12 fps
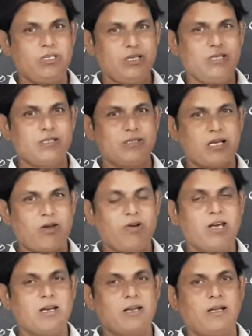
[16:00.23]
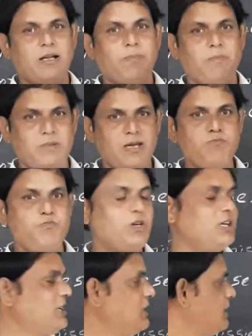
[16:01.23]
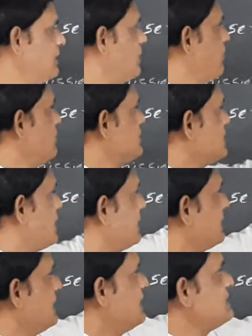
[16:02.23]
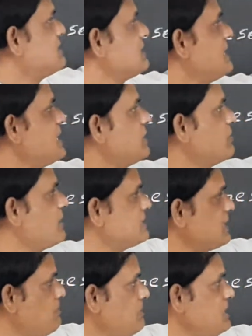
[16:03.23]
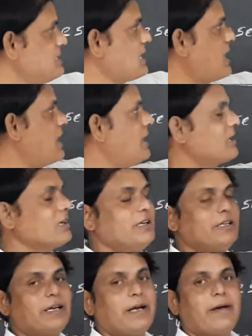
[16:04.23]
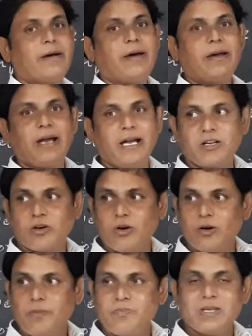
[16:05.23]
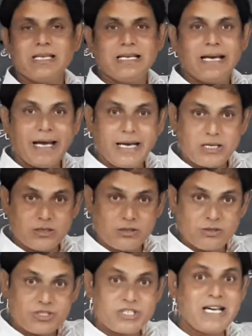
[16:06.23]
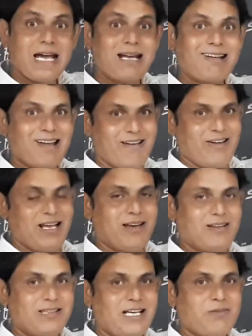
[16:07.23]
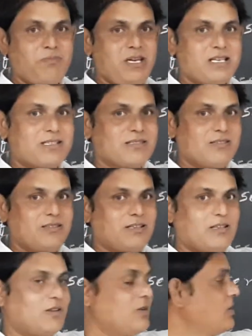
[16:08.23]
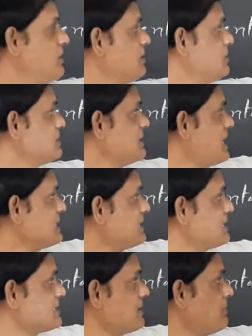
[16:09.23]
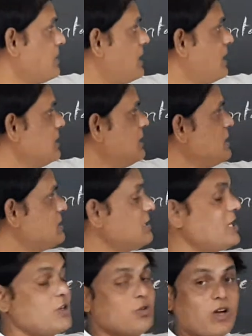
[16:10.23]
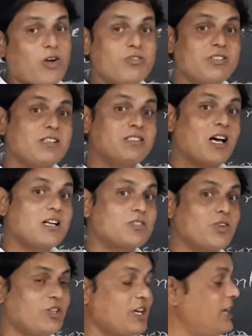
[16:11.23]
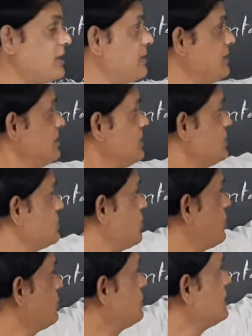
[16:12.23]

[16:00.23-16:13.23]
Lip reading: he is our MP. Now listen, legislative assemblies are at a state level. That means Shasana Sabha. Legislative councils also there. So